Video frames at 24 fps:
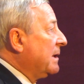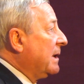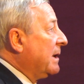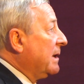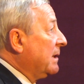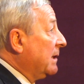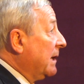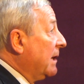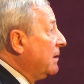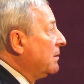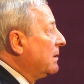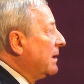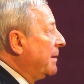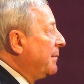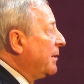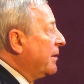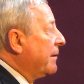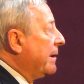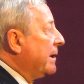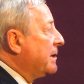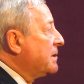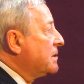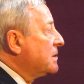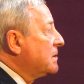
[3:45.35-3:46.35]
of illegal
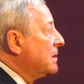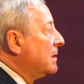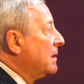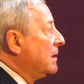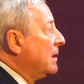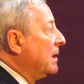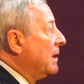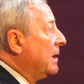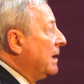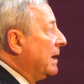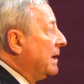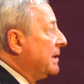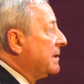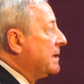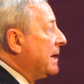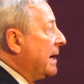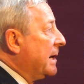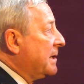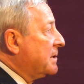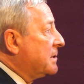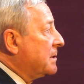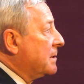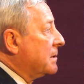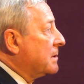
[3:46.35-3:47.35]
immigrants in
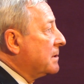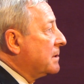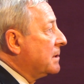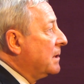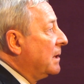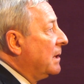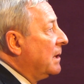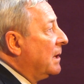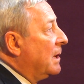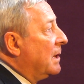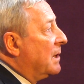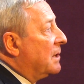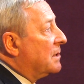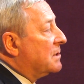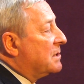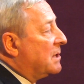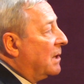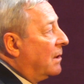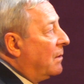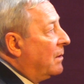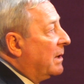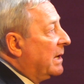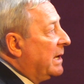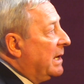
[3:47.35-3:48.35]
Texas.
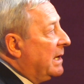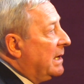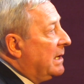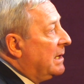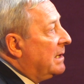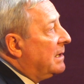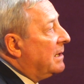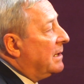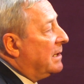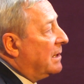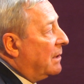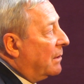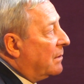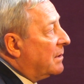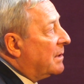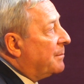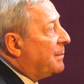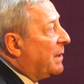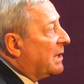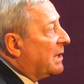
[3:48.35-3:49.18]
So he, you know,